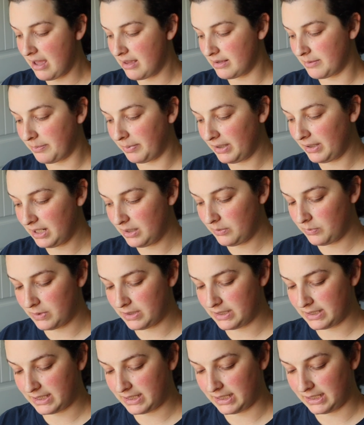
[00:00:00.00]
The plan
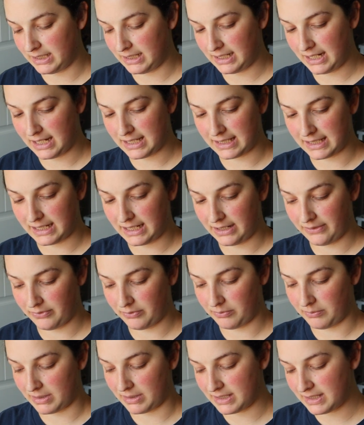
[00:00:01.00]
was to knit it as a gift
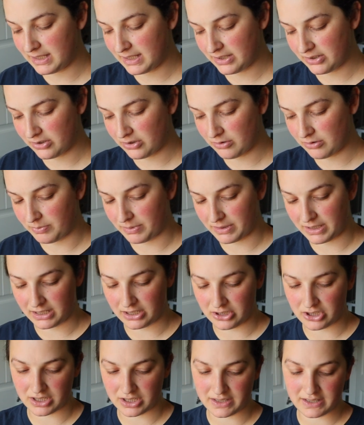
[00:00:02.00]
for my sister, but then
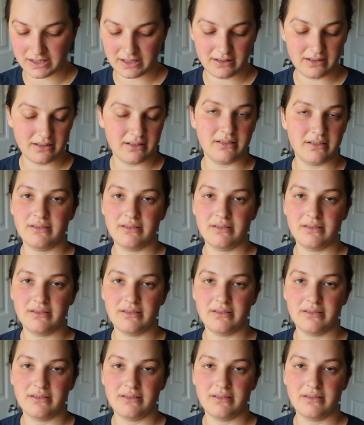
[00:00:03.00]
it just